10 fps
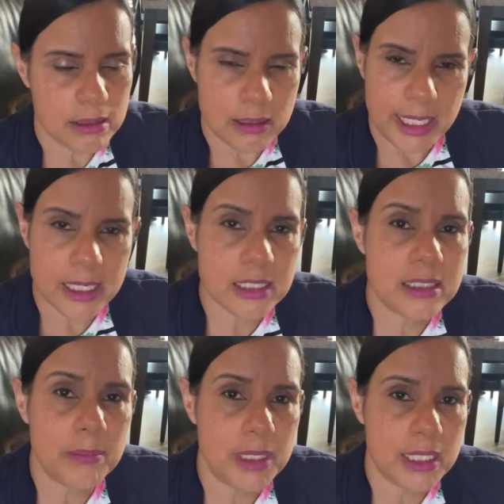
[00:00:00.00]

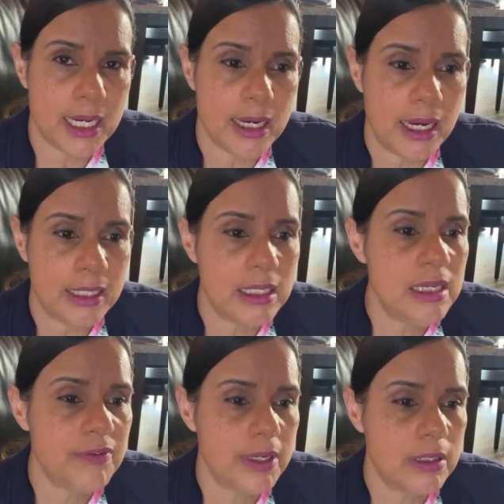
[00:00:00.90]
legacy media and
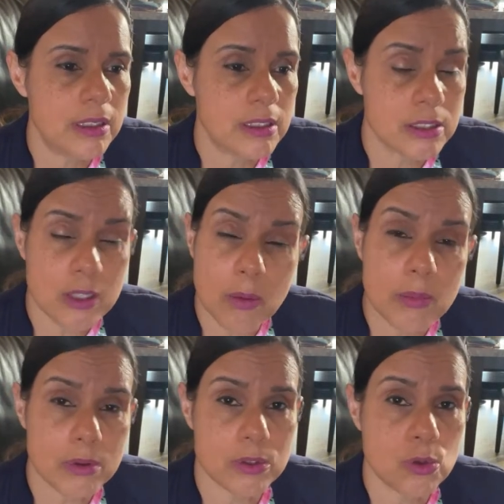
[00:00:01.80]
even
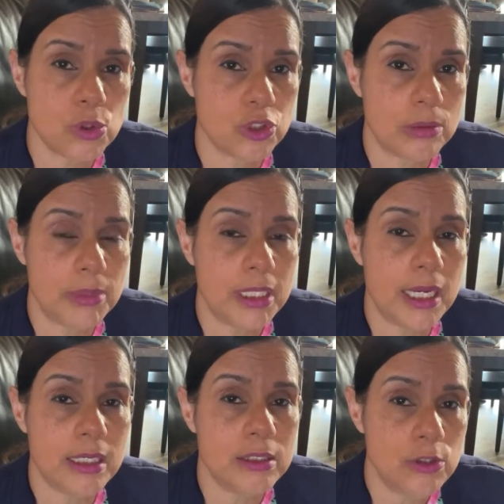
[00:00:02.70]
some social
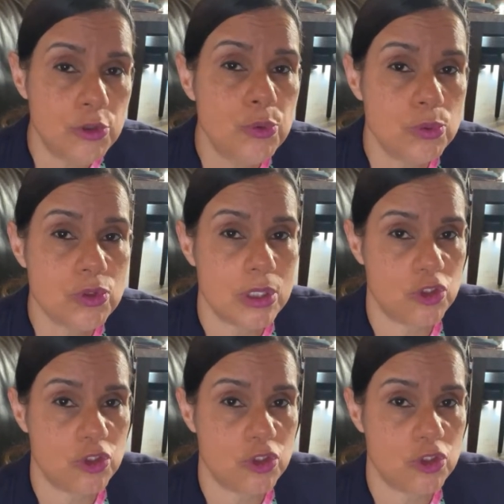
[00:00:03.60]
media news